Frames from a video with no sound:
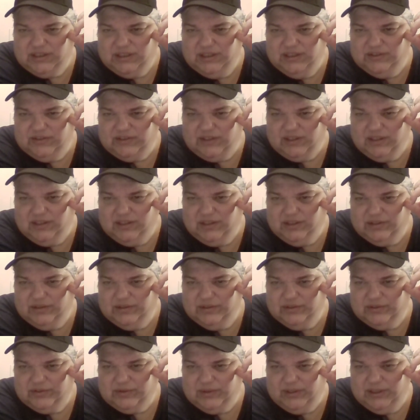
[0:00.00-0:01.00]
He's a
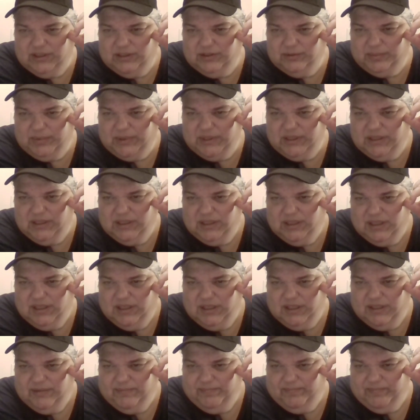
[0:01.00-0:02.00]
little strange, but
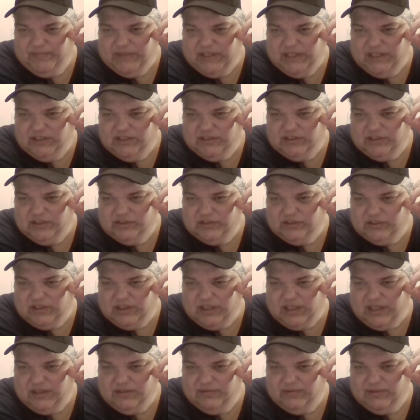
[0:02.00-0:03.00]
he shares a
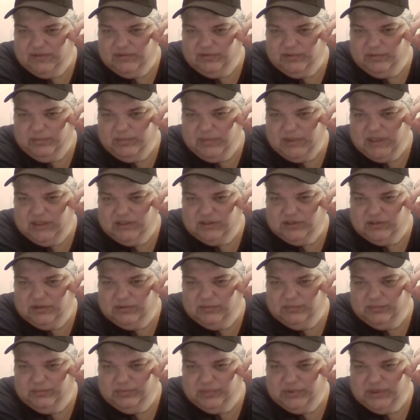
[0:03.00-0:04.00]
lot of
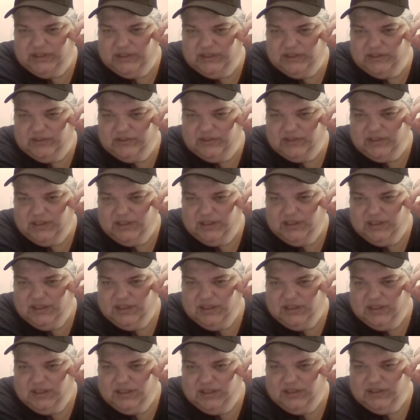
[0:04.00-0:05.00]
information. Please,
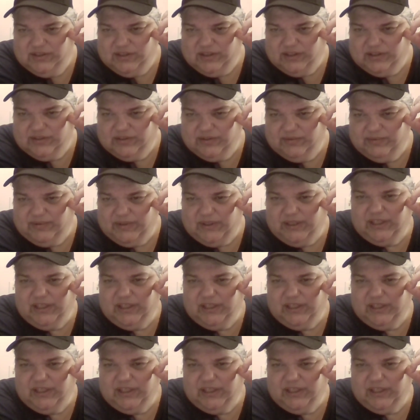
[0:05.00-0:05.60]
he's also very